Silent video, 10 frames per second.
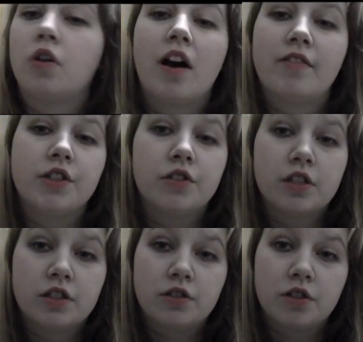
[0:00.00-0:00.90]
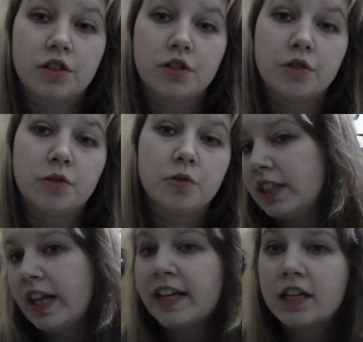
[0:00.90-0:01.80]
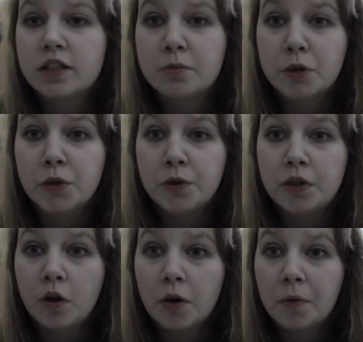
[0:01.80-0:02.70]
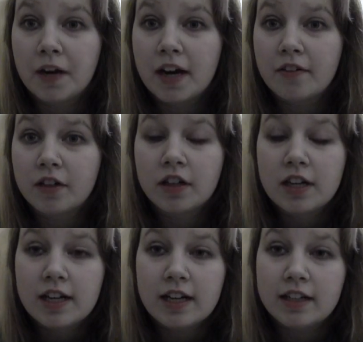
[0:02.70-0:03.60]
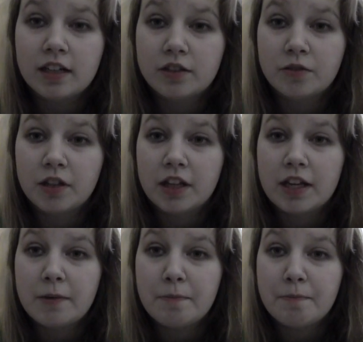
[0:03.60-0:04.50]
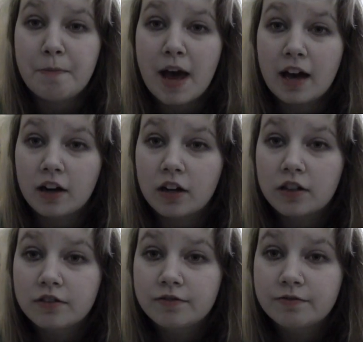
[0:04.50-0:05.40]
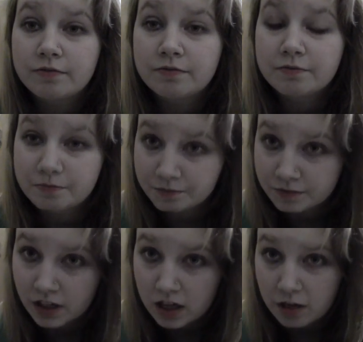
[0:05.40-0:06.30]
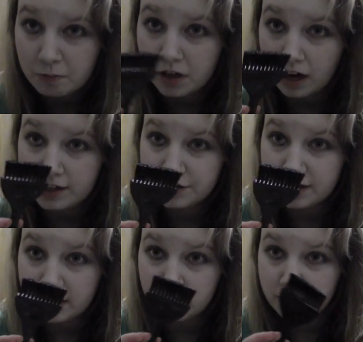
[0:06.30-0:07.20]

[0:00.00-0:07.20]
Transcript: You don't have to use this. You could use like a spoon or whatever. It doesn't really matter. But I just like